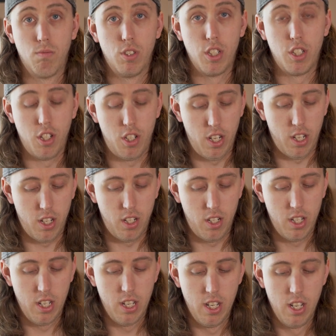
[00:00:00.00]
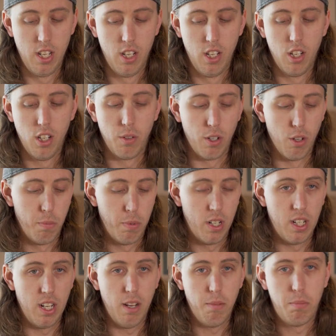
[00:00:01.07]
just a second, we open
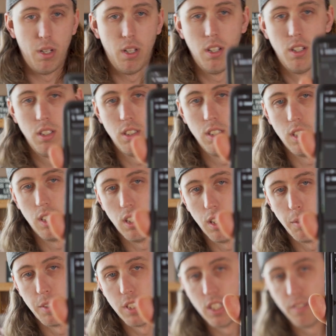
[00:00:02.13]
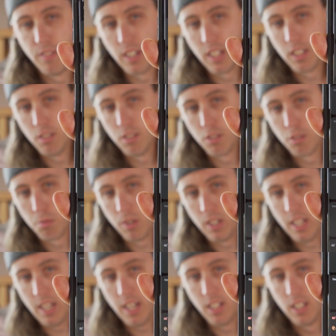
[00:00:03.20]
it up. Here, let me see if I can do this with one
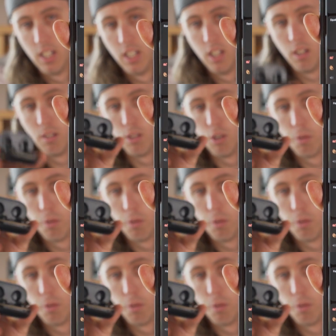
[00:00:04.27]
hand. We